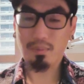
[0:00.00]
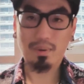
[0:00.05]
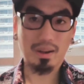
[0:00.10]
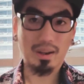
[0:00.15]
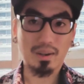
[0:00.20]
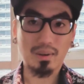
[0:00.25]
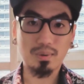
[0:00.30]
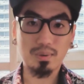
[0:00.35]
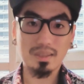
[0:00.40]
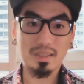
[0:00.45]
Now, I
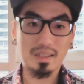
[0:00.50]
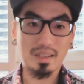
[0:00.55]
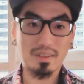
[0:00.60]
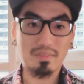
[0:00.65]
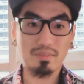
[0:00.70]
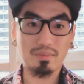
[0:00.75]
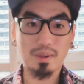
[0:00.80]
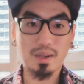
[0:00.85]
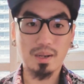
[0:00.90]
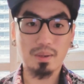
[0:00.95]
can only
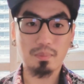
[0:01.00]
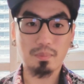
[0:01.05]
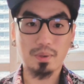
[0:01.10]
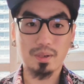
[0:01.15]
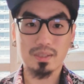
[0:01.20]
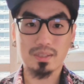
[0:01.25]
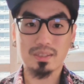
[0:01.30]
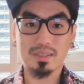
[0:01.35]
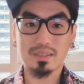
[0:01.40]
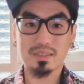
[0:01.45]
give my
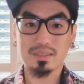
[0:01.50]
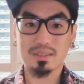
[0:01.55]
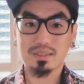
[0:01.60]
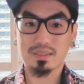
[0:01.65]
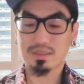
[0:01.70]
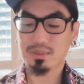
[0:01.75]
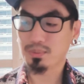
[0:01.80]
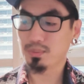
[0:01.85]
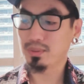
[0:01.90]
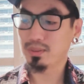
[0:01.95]

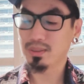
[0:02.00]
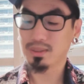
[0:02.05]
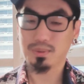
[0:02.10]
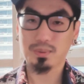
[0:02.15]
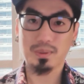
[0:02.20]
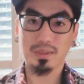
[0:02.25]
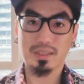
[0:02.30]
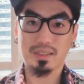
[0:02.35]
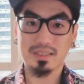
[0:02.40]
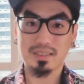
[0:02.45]
impressions with this
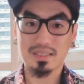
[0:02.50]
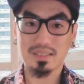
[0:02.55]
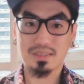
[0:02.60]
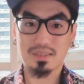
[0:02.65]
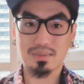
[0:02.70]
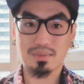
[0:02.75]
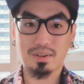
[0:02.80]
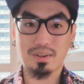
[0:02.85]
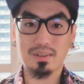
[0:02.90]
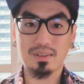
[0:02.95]
one as
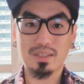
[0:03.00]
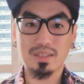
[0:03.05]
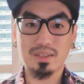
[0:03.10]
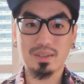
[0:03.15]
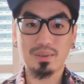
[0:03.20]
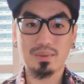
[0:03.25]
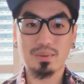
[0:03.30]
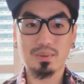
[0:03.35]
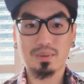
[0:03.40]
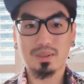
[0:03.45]
it's fairly
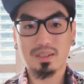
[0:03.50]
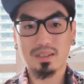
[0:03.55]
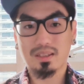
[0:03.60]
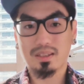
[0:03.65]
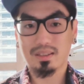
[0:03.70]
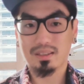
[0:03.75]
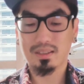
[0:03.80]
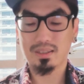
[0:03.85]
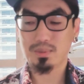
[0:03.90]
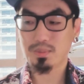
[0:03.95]
new.
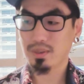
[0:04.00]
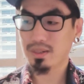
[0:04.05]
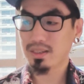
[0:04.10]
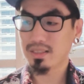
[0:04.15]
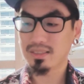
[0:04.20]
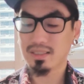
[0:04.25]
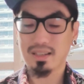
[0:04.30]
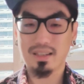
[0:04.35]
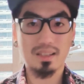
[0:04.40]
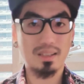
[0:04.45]
This one
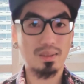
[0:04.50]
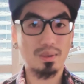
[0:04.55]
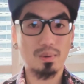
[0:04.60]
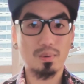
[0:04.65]
has a